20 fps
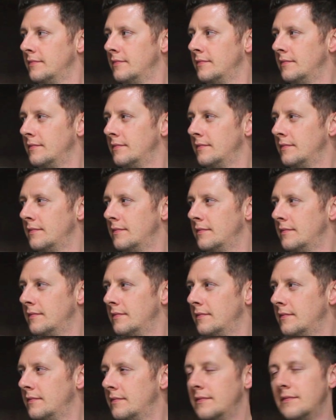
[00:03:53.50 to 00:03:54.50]

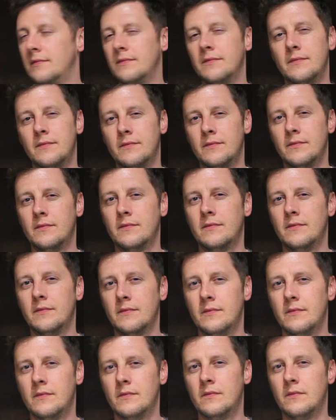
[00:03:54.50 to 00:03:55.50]

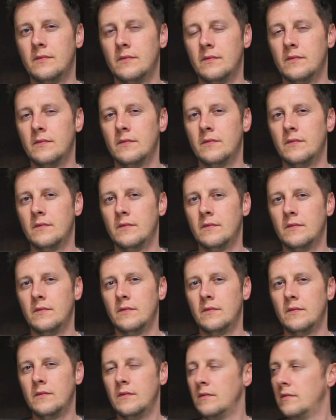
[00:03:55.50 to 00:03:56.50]

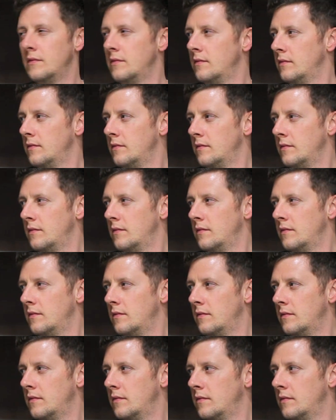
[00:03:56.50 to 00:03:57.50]

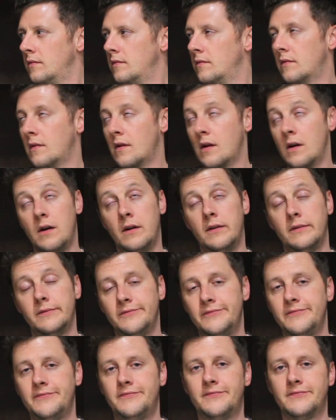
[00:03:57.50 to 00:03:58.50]

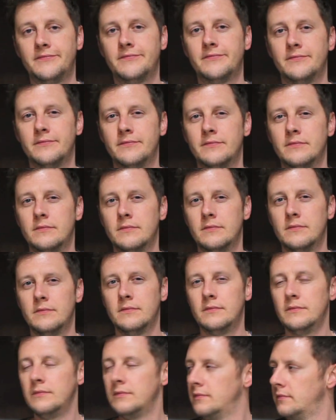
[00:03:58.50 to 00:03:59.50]

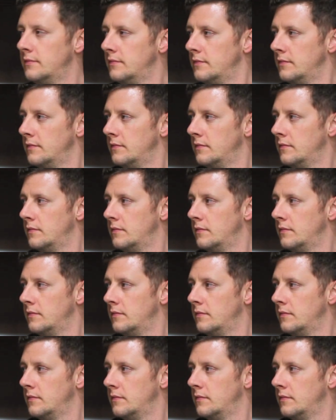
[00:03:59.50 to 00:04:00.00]
This person isn't speaking.